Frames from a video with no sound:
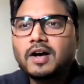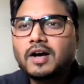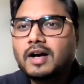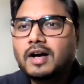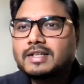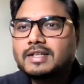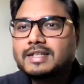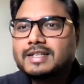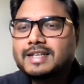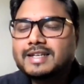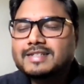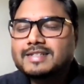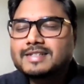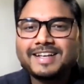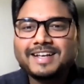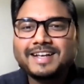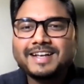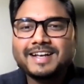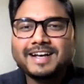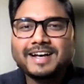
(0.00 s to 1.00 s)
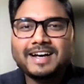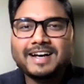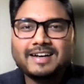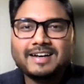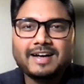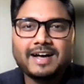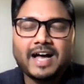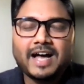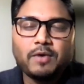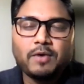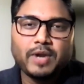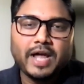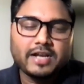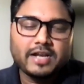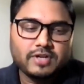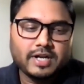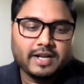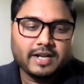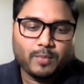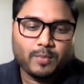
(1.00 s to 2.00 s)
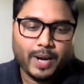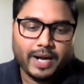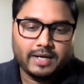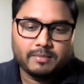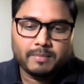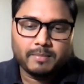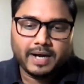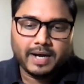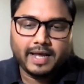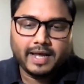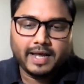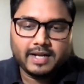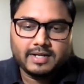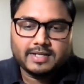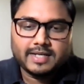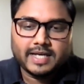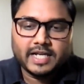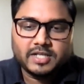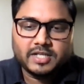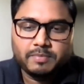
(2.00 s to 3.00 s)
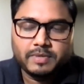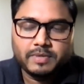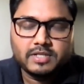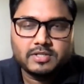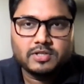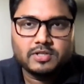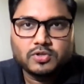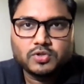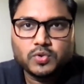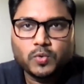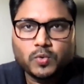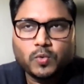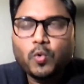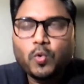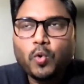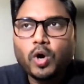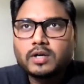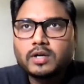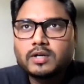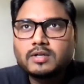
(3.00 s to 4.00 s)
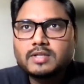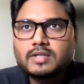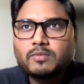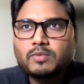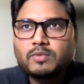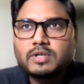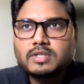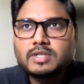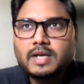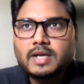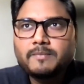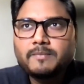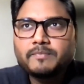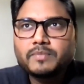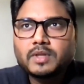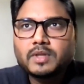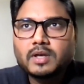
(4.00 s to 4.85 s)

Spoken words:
Yes, I would actually divide my entire experience into quarters, I would say,